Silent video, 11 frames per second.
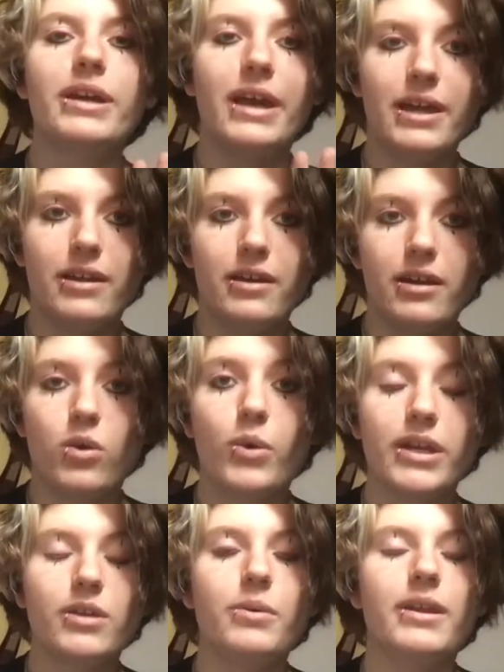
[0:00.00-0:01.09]
get
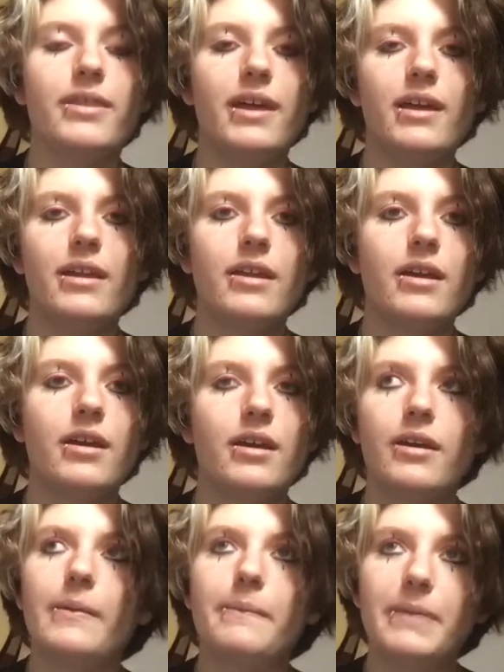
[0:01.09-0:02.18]
acquainted with it,
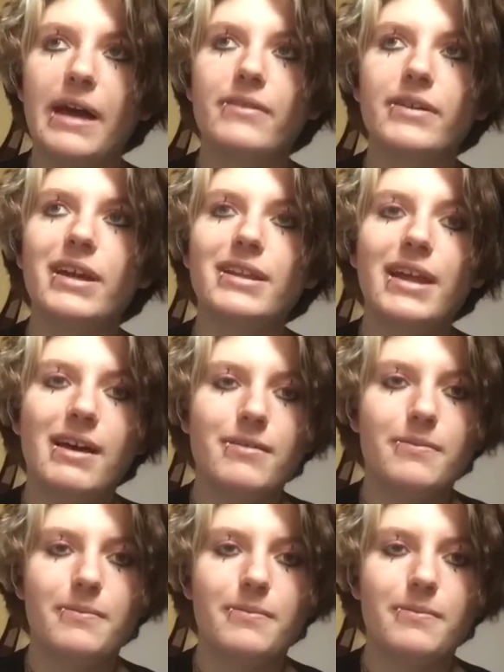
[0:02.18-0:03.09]
navigate that.